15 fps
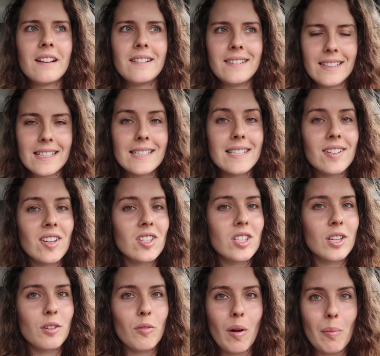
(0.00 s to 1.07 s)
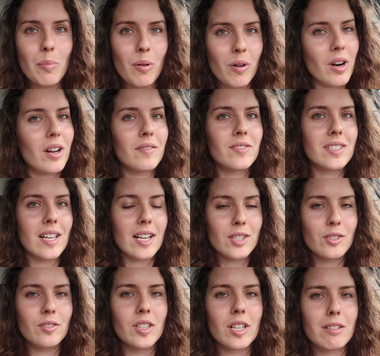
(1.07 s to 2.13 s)
listening to your report of
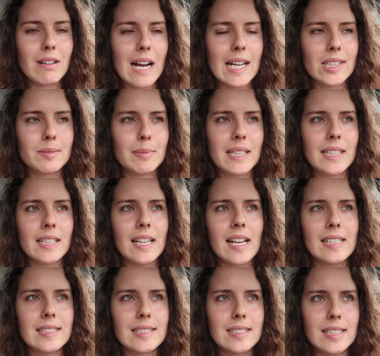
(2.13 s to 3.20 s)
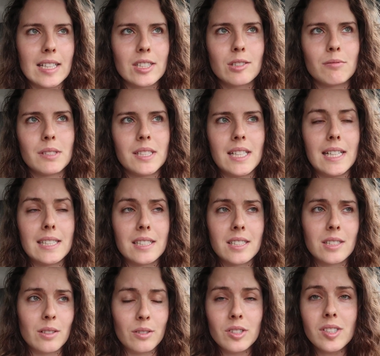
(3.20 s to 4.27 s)
sexual harassment and sexual
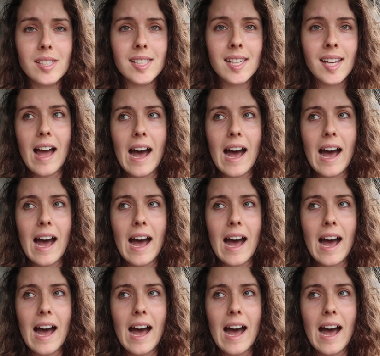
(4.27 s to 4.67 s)
assault.